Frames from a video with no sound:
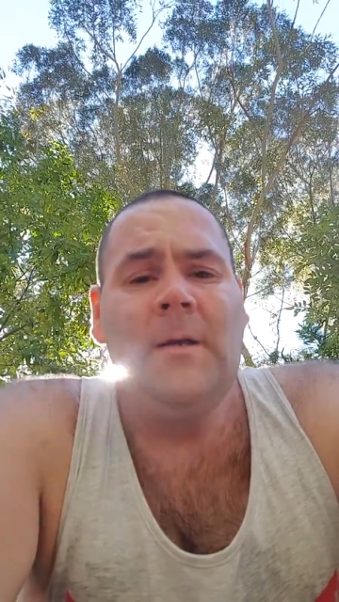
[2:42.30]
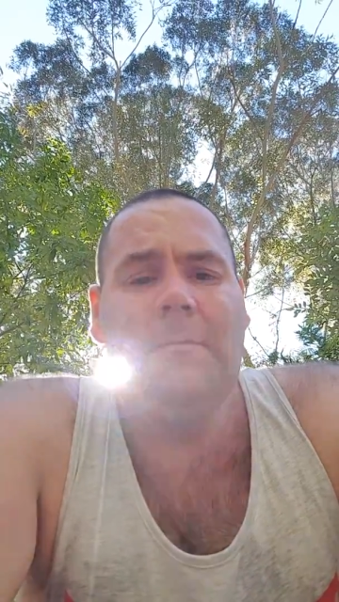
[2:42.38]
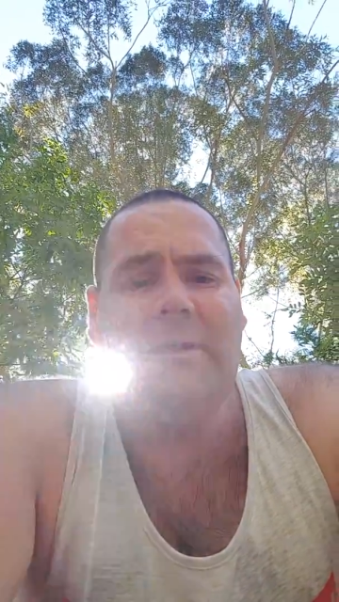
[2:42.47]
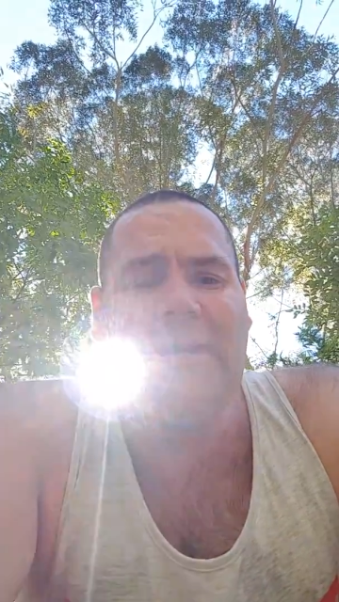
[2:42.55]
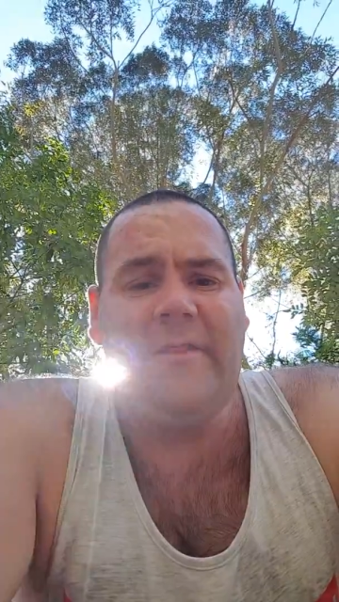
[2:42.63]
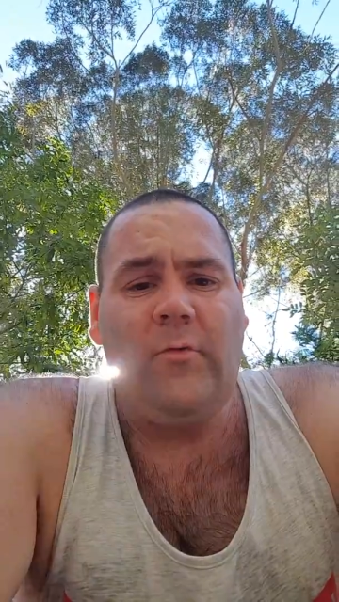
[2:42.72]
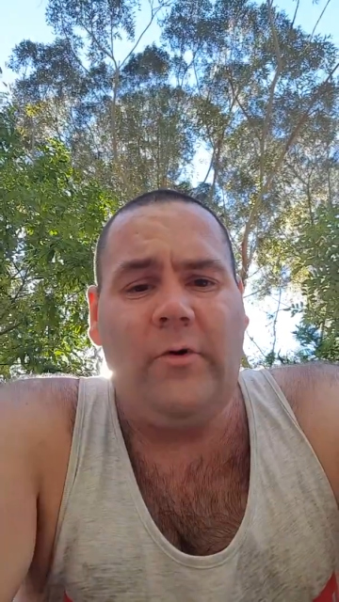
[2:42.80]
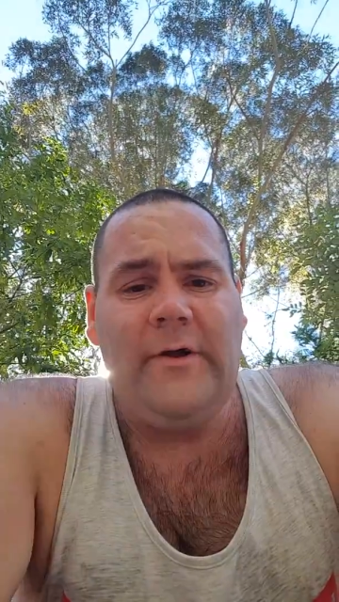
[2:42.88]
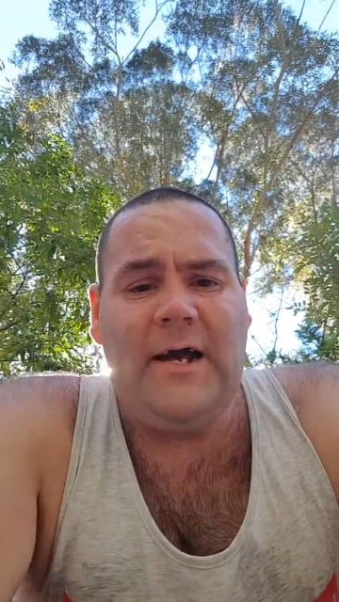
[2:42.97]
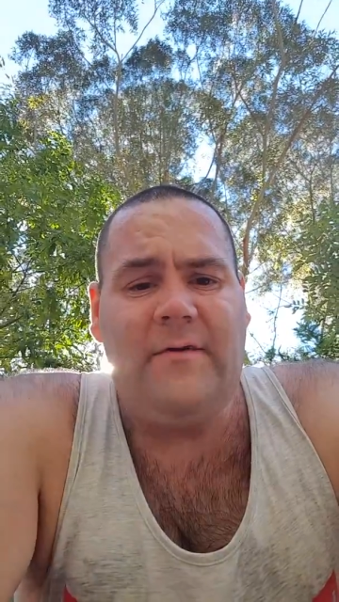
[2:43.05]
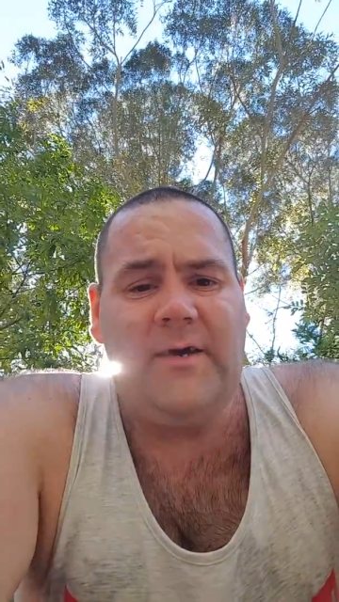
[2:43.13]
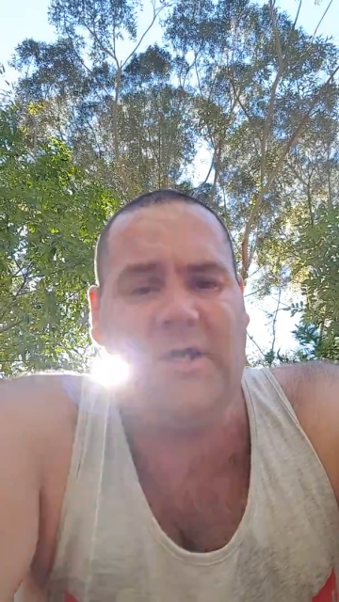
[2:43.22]
But now that we're
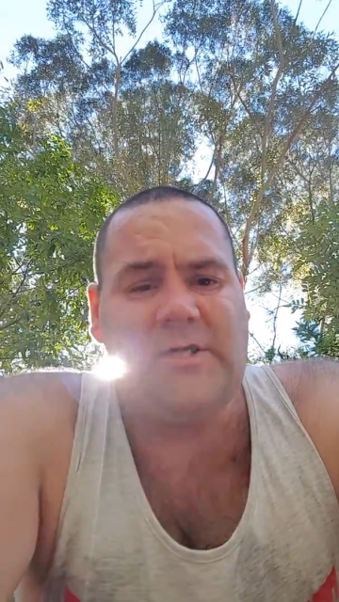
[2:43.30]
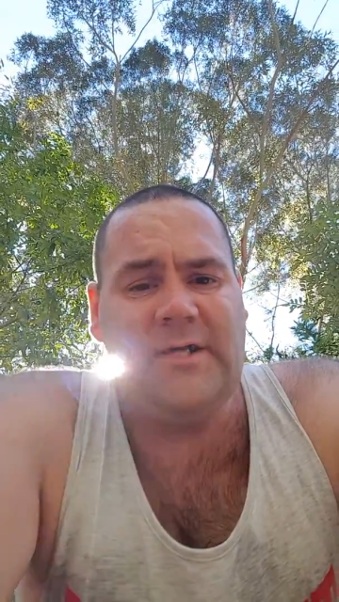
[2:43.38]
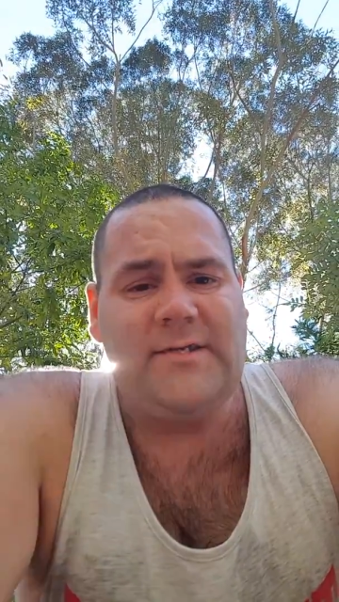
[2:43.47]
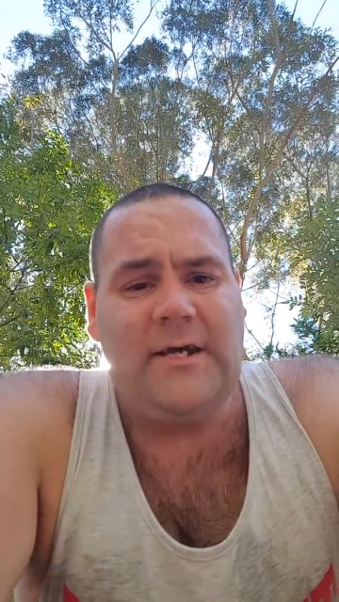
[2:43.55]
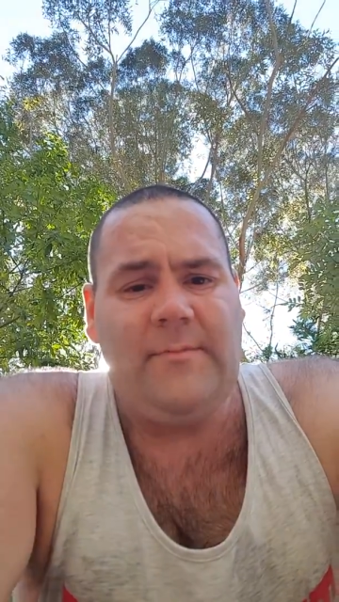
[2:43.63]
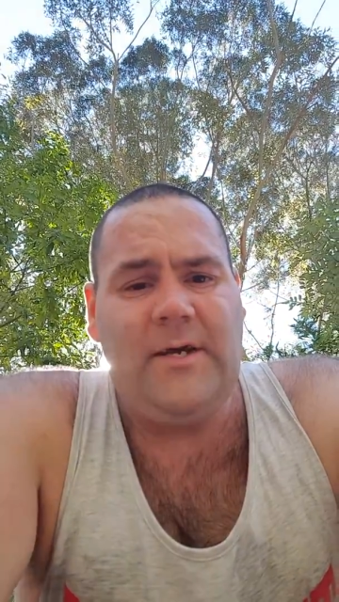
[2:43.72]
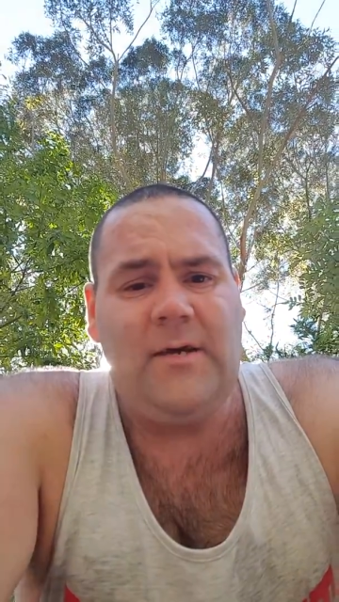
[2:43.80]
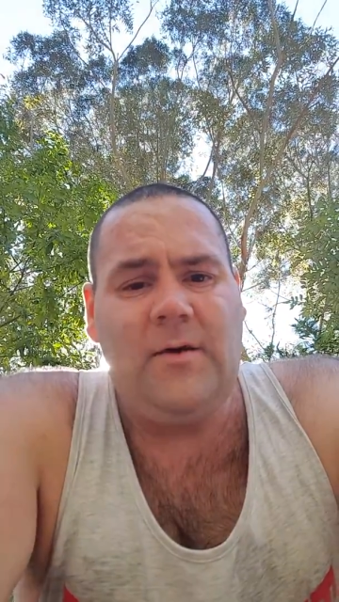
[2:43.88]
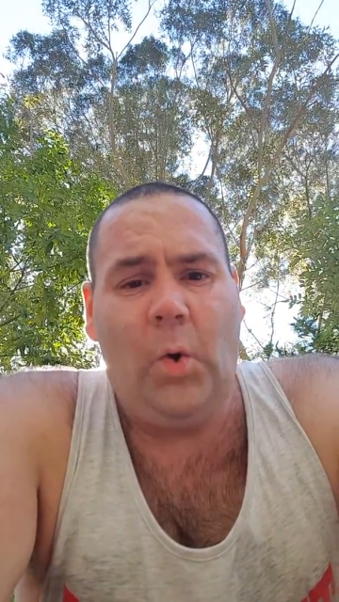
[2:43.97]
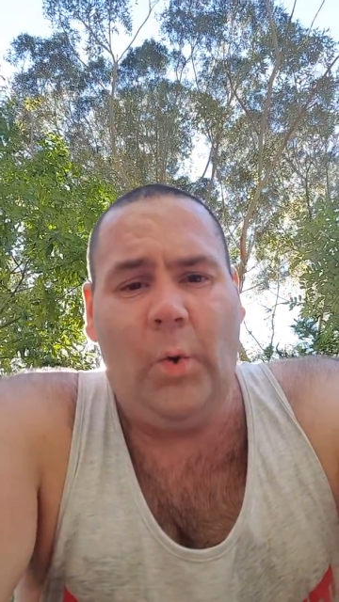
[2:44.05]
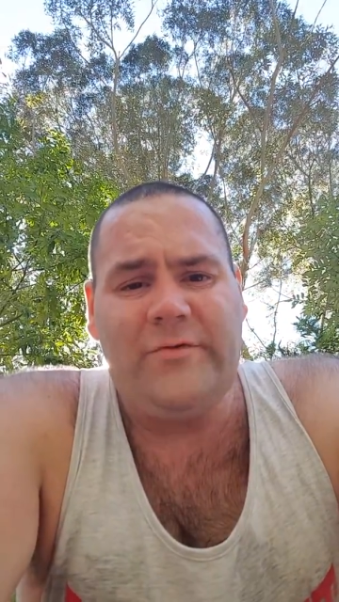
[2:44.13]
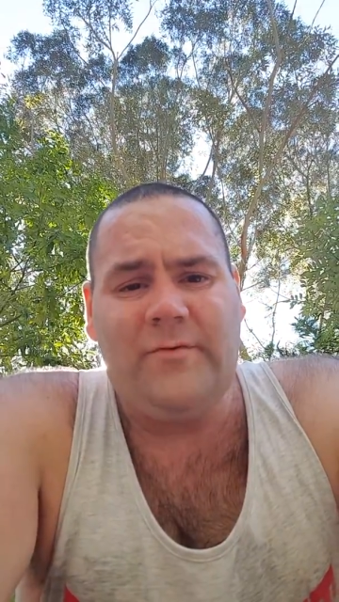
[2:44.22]
in aviation, it's going to be
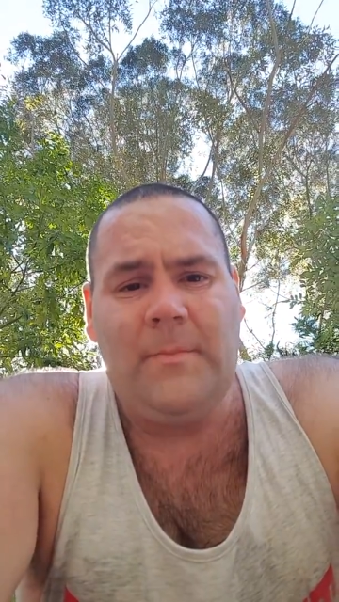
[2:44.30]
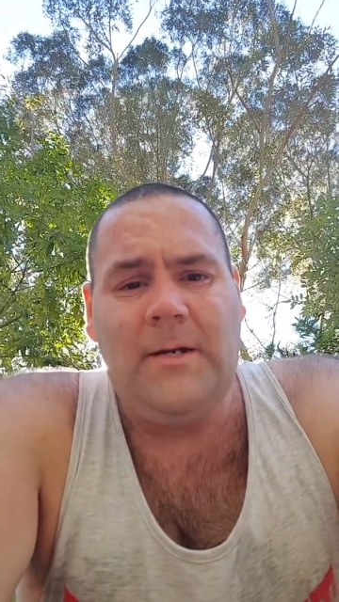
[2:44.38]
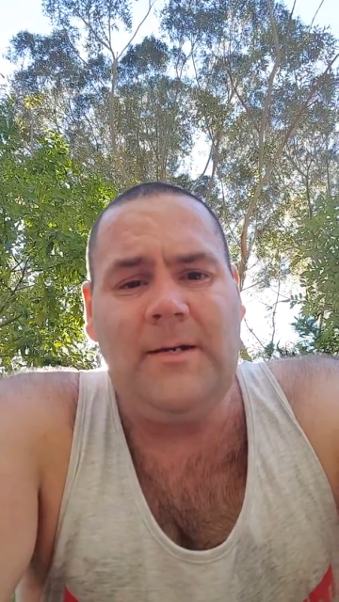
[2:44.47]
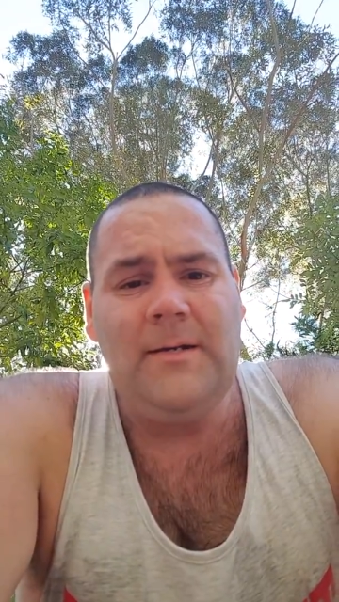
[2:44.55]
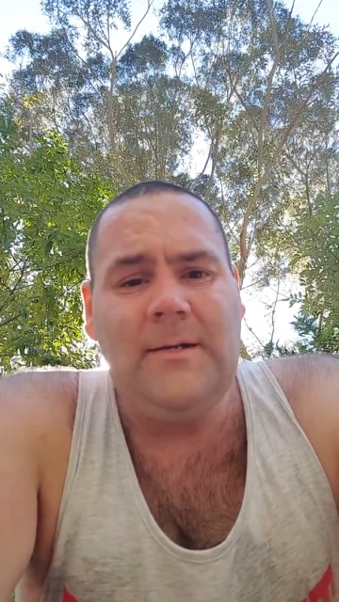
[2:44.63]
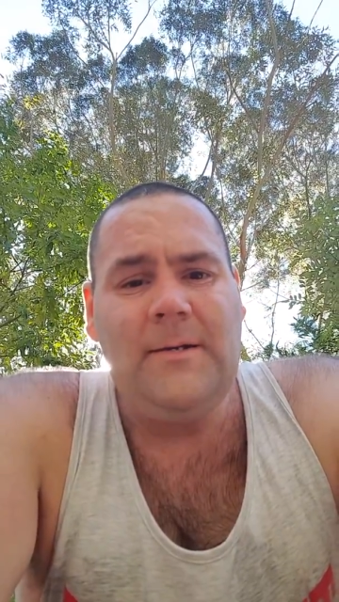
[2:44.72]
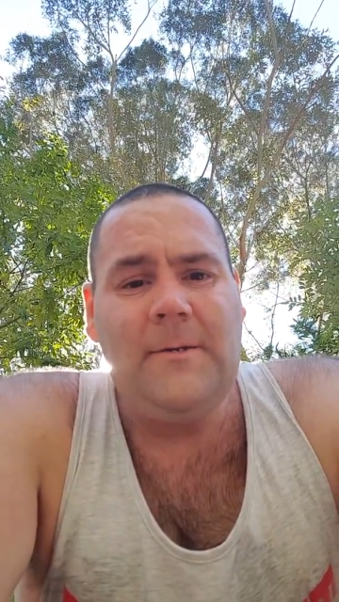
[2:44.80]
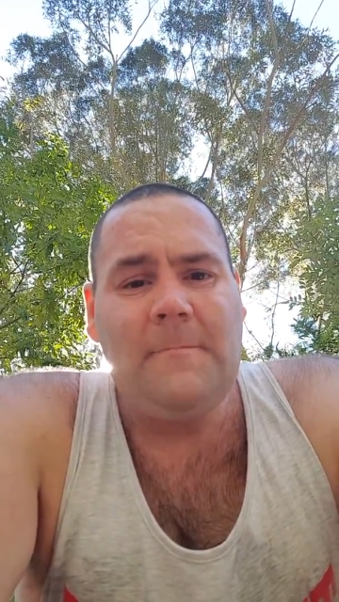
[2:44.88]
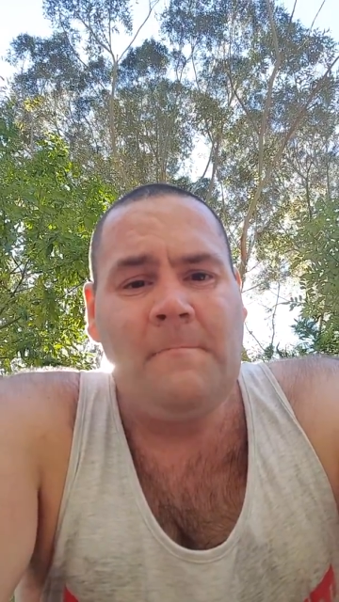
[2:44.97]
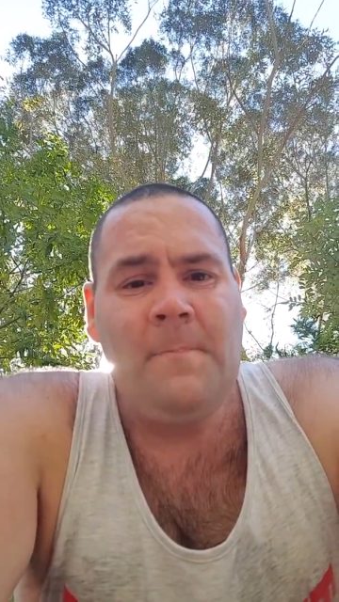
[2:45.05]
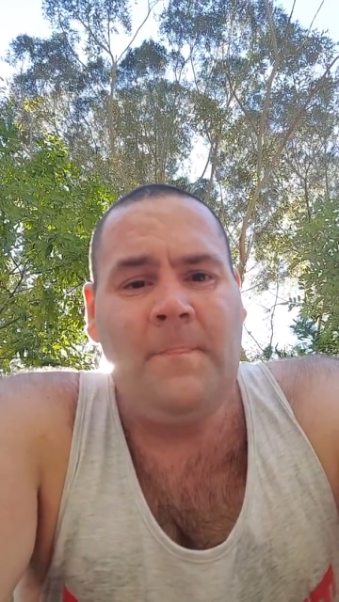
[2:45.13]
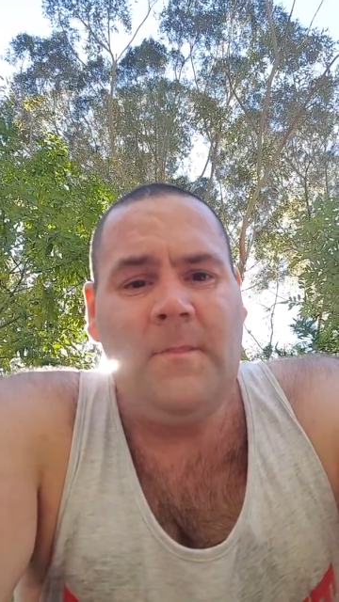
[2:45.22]
awesome.
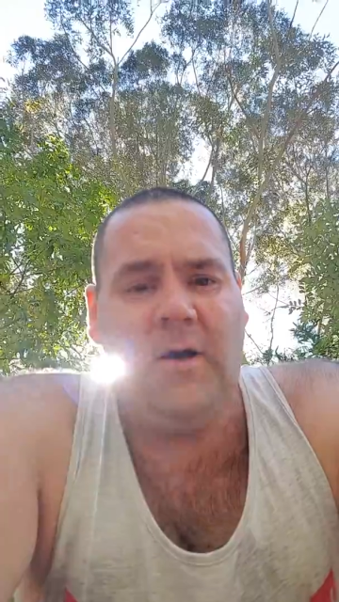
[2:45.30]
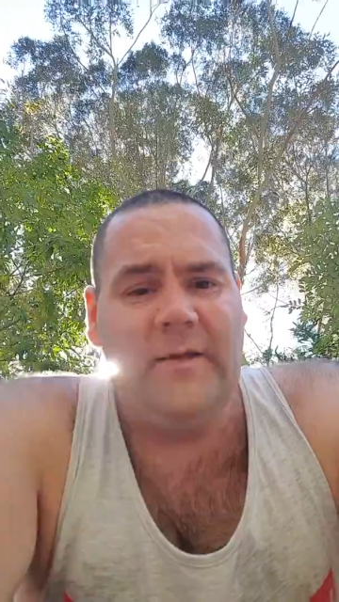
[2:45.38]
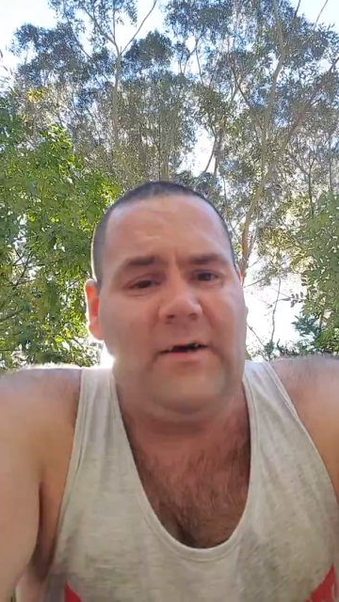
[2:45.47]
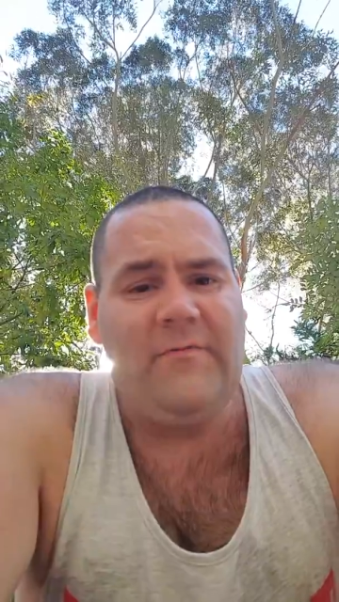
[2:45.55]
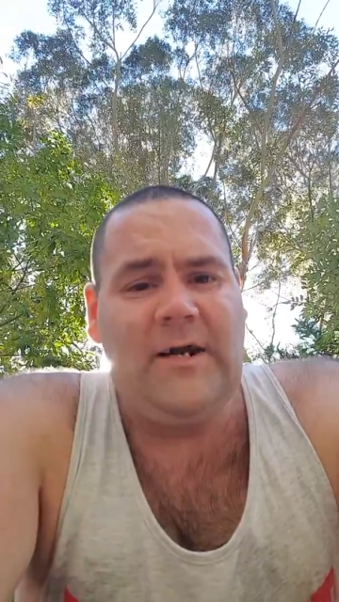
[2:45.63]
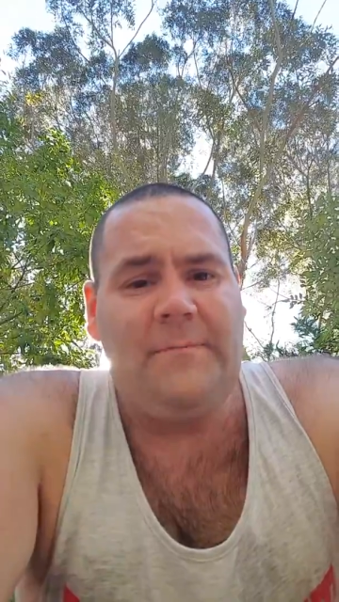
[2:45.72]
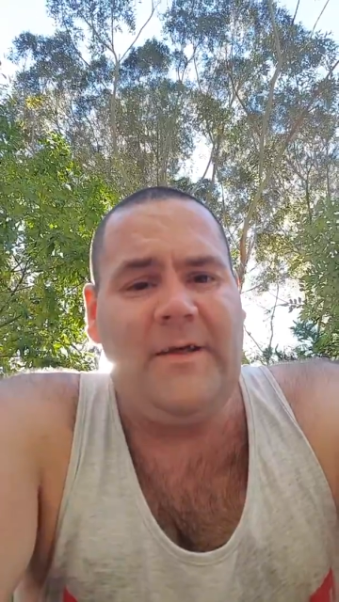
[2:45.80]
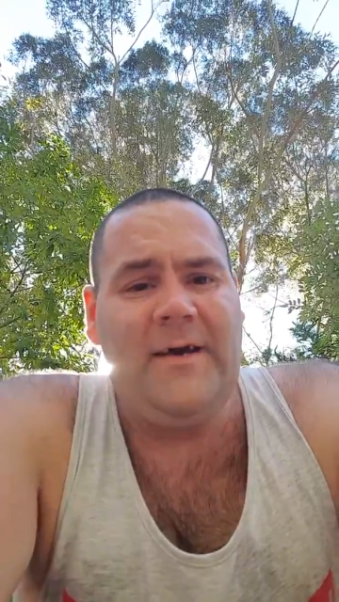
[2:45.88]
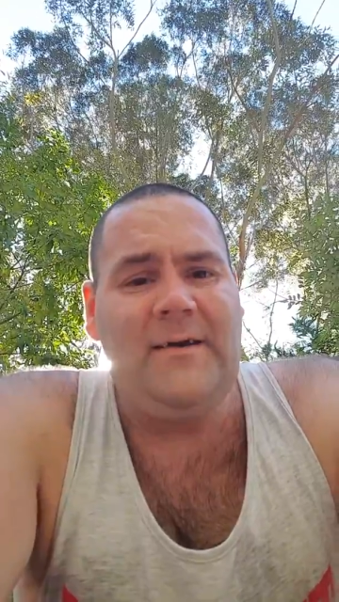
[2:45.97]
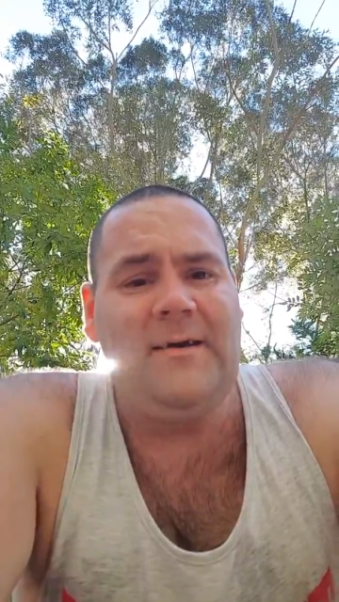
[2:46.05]
I love it up there,